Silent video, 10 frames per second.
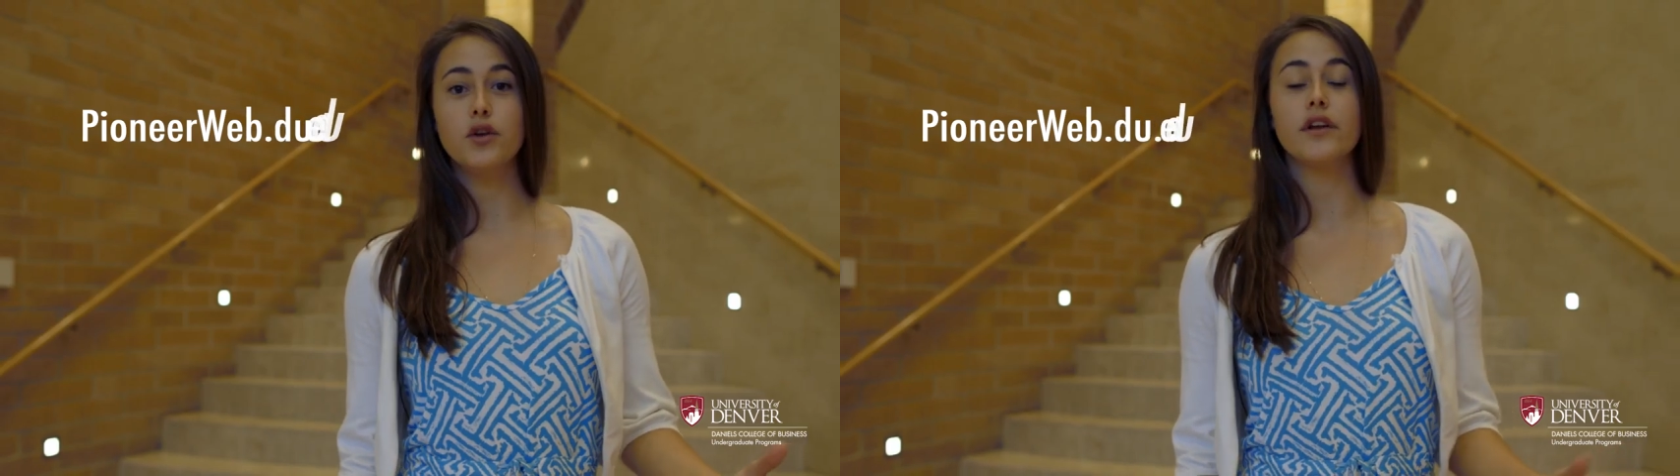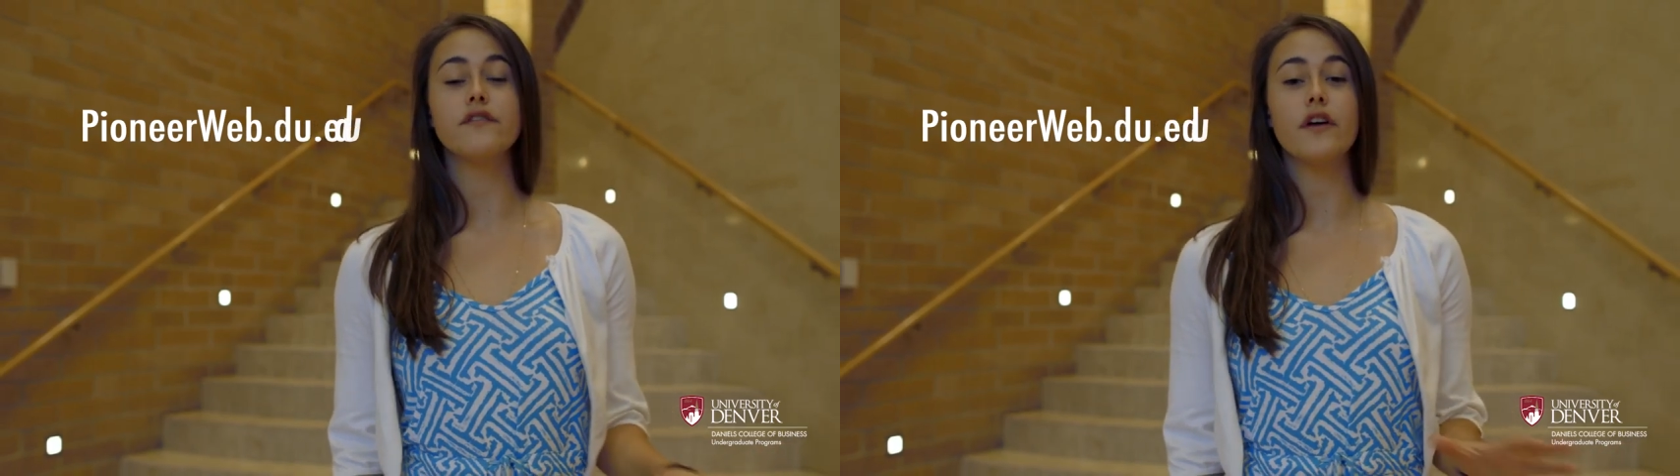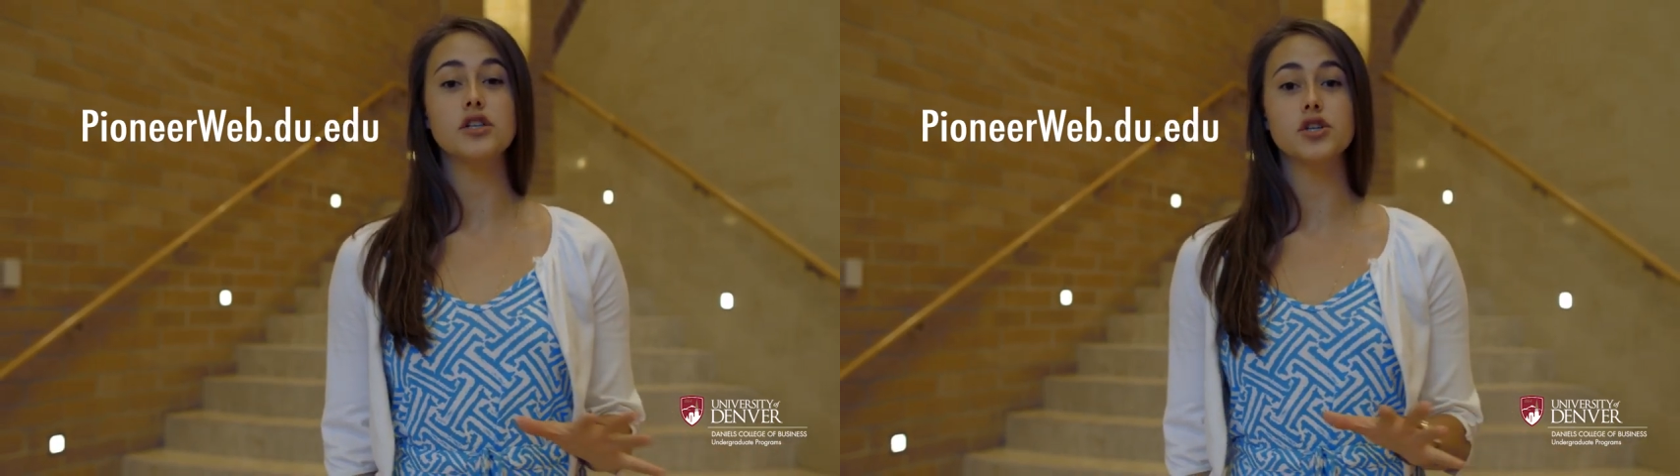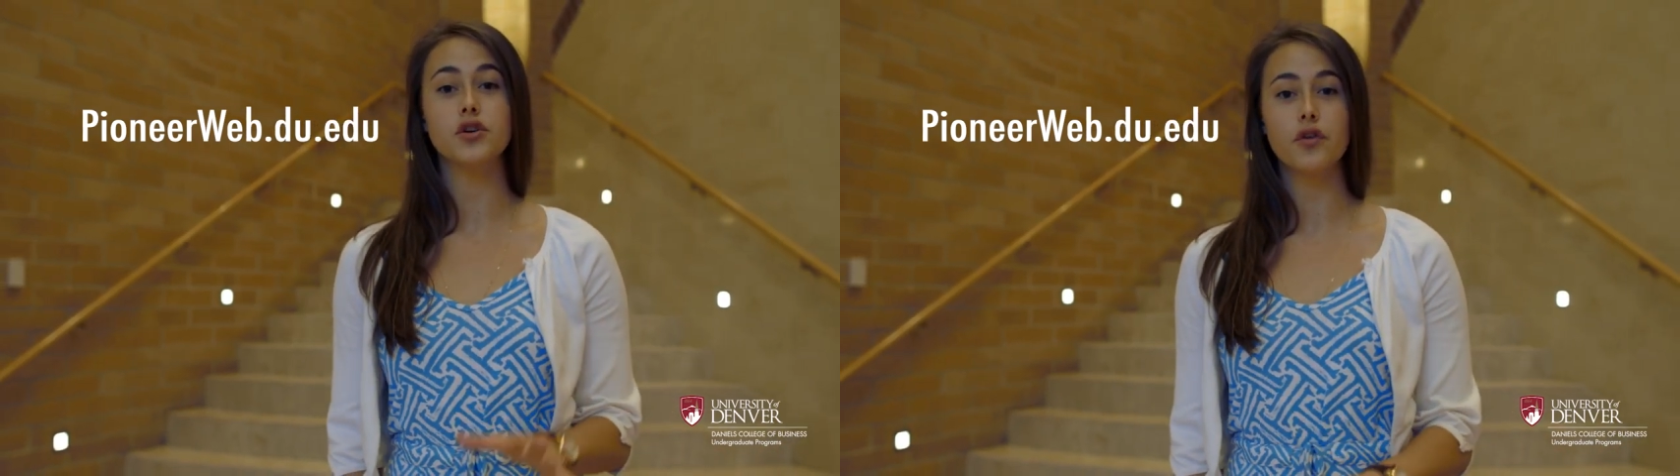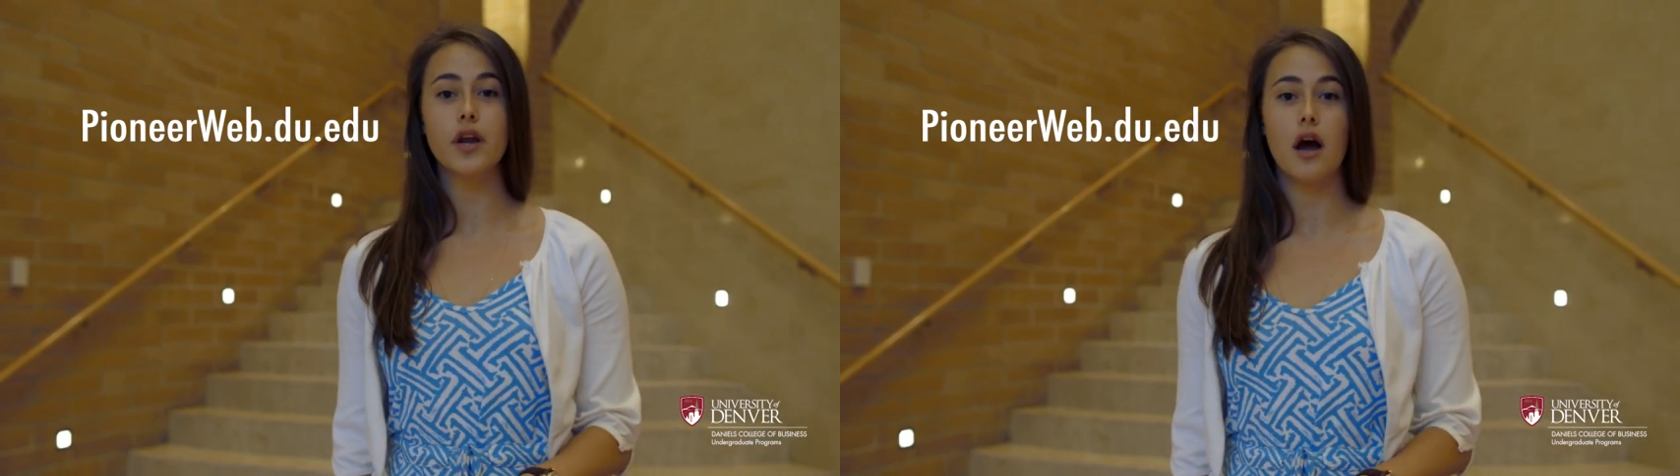you can find your
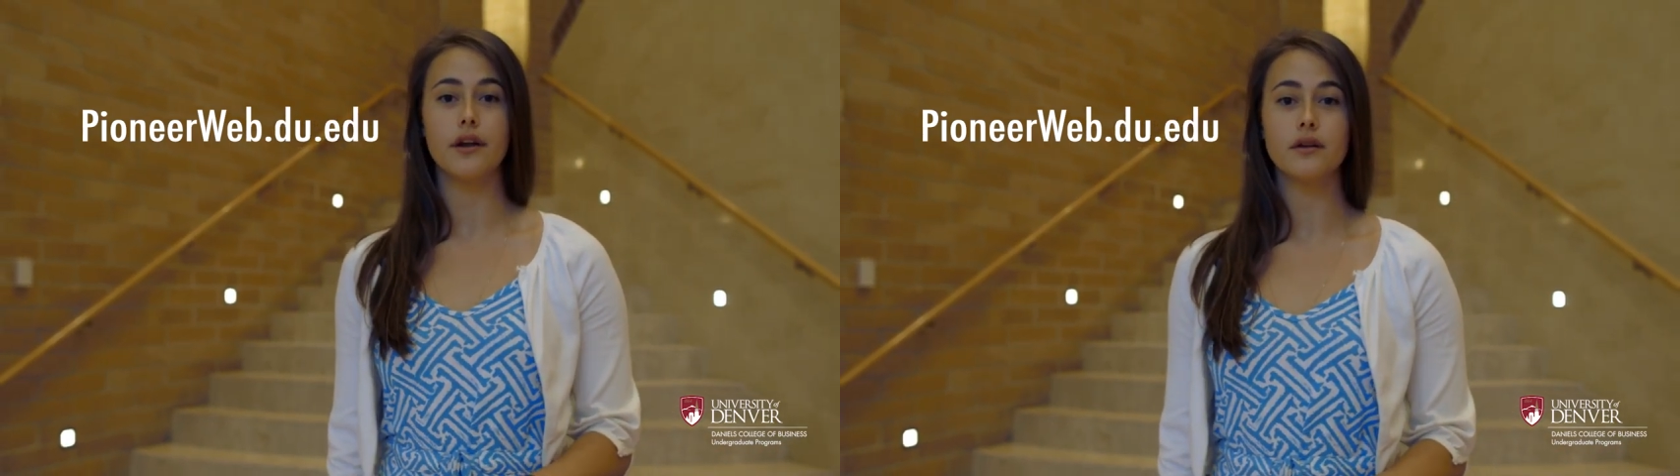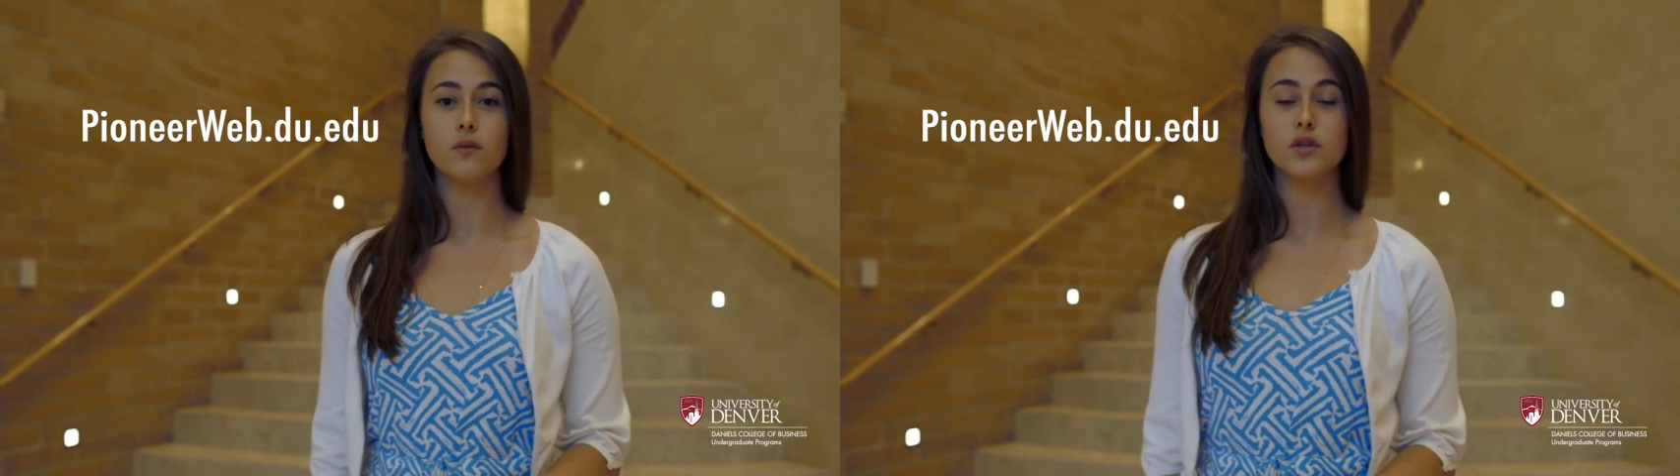degree audit,